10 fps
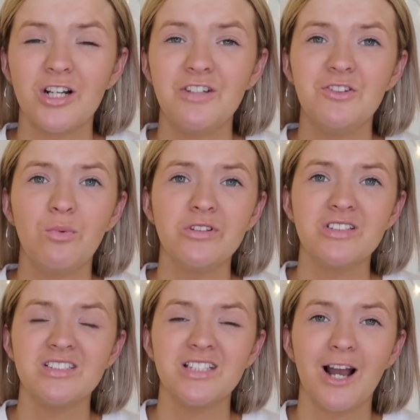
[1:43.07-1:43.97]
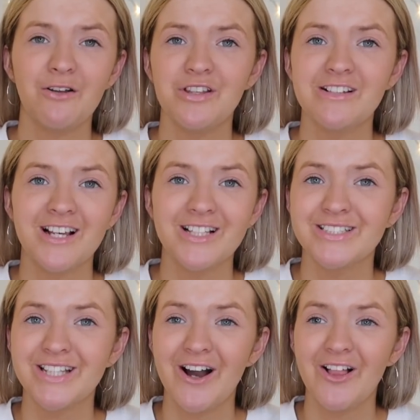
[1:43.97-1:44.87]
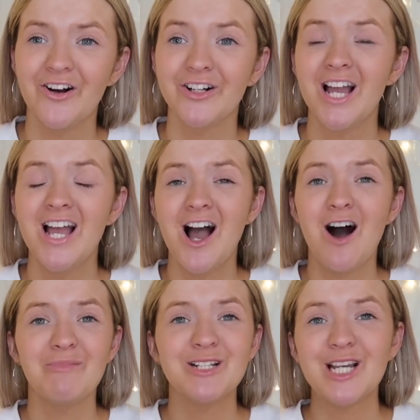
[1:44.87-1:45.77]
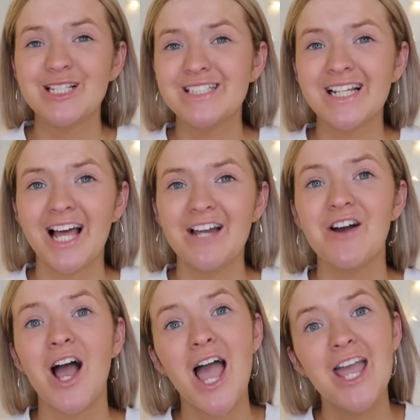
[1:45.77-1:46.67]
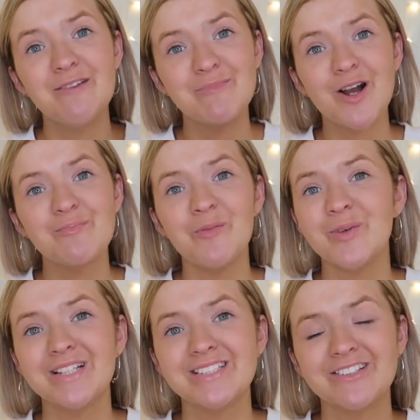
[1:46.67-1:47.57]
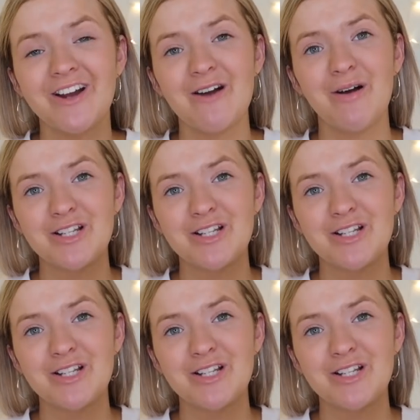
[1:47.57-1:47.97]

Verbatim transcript: And if you want to see how things like this get along on my day-to-day life, hit me up on my Instagram.